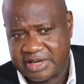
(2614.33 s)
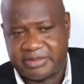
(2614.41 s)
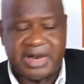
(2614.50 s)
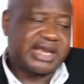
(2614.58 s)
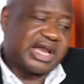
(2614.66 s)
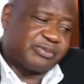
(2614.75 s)

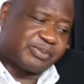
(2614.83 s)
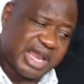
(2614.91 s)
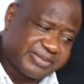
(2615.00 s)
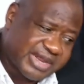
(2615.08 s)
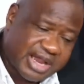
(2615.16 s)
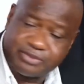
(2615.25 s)

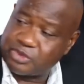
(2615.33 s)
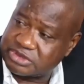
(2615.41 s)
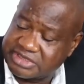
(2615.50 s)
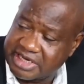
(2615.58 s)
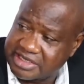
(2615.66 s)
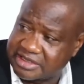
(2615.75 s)
Maybe I'm not
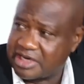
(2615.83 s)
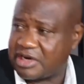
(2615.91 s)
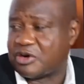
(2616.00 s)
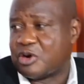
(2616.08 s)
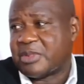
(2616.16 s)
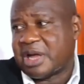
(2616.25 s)
staying,
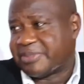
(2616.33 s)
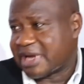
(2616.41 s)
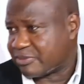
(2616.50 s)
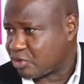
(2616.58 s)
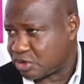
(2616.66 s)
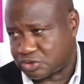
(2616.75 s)
or maybe
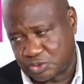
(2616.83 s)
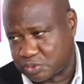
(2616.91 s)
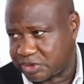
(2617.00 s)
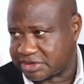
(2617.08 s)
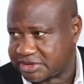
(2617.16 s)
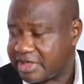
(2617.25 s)
I'm going to
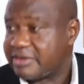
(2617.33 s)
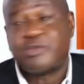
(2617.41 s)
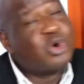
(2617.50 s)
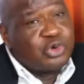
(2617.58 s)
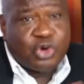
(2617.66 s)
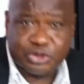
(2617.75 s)
do this.
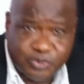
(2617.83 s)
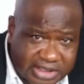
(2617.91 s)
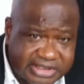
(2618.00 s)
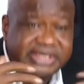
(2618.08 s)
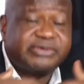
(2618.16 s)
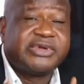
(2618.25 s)
Who knows
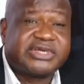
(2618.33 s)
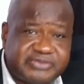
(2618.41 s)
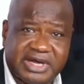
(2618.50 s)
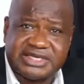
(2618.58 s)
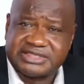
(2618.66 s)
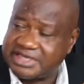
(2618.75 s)
what
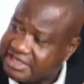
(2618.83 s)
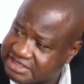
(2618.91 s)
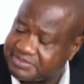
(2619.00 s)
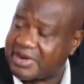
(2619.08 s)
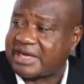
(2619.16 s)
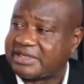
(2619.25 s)
is in
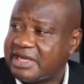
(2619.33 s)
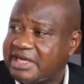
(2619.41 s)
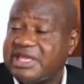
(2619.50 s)
his mind?